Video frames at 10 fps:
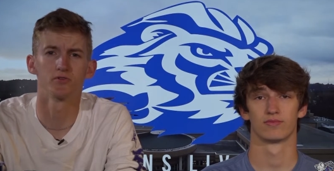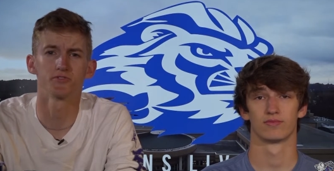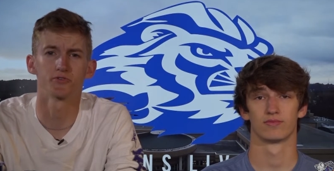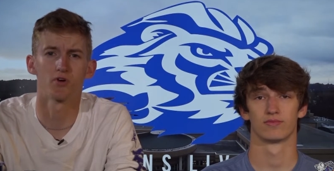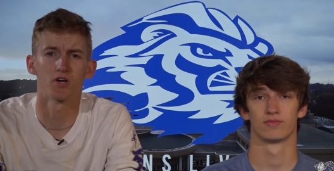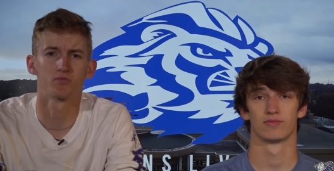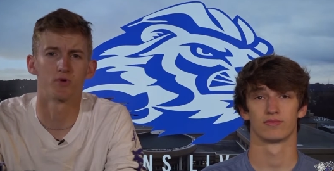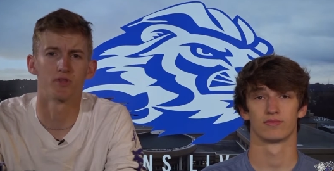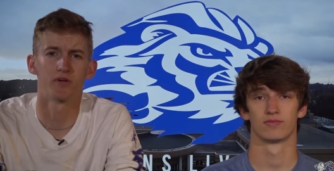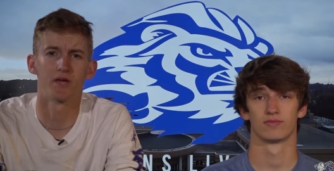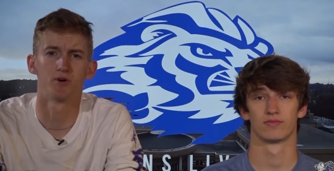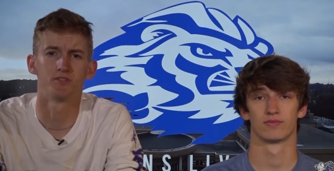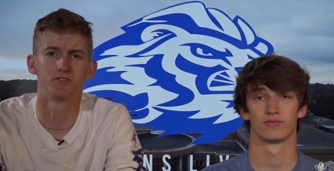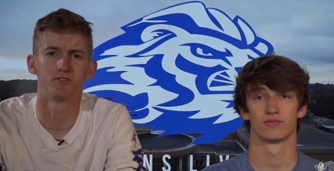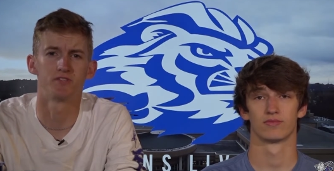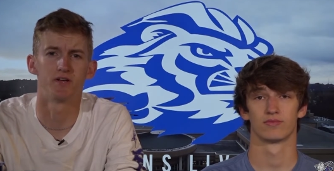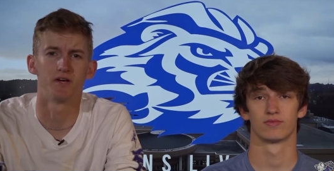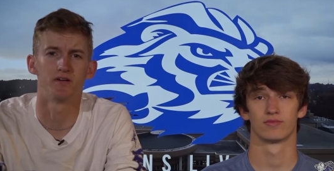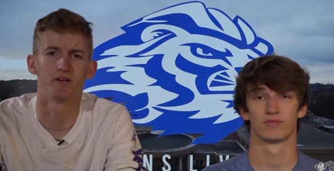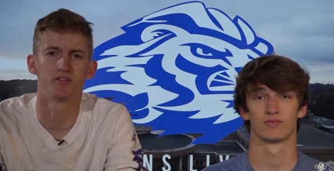Speaker 1: lacrosse won their game on Tuesday night
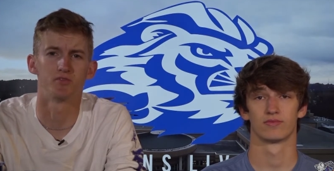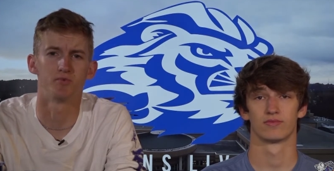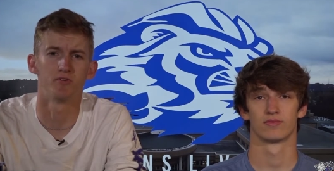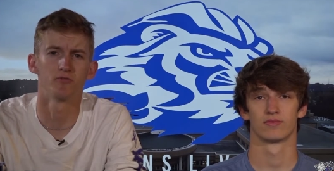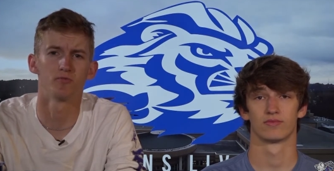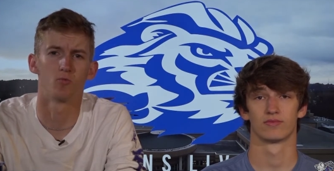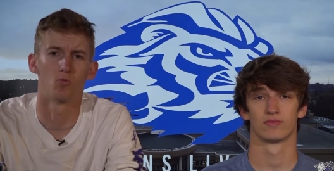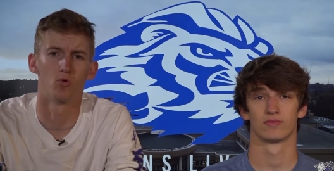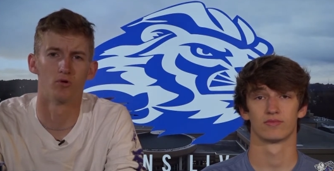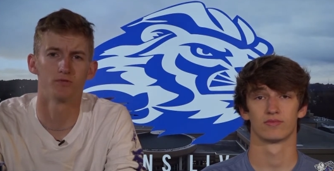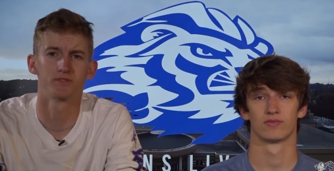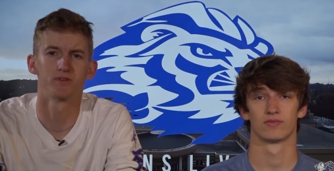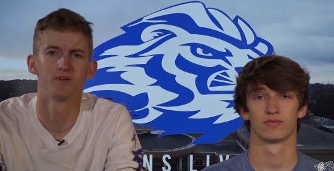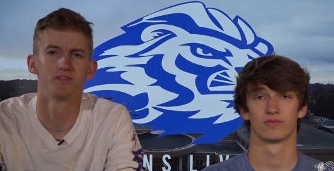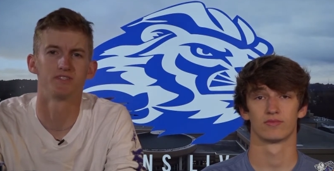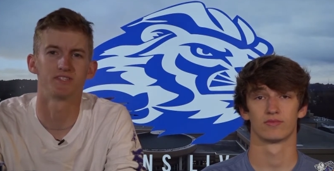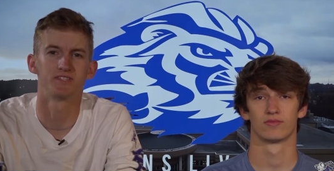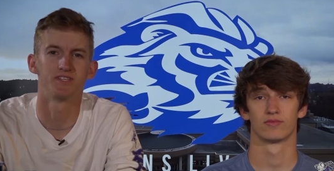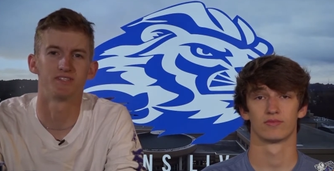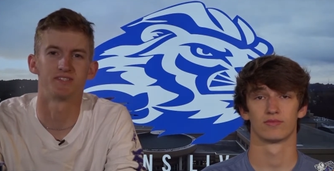against the Buford Wolves
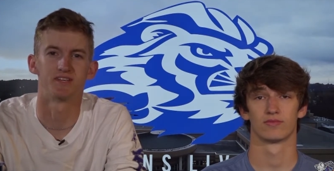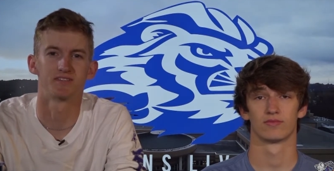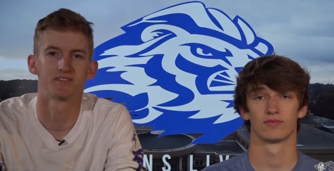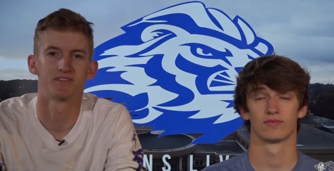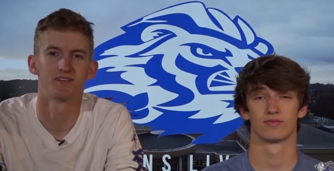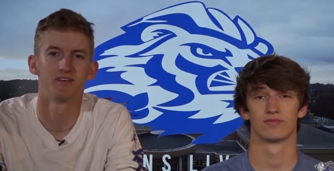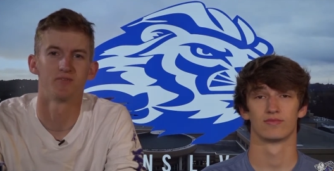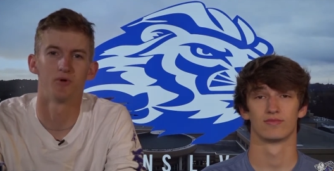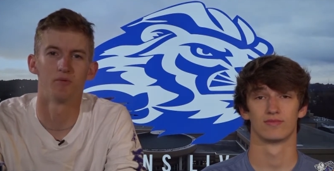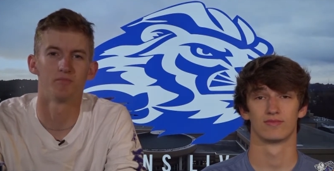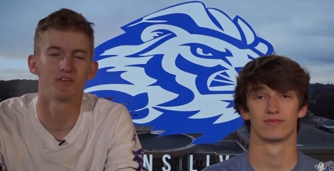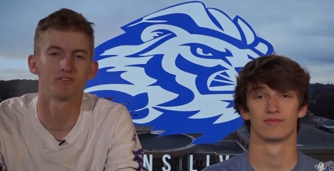16 to 6. Well, that's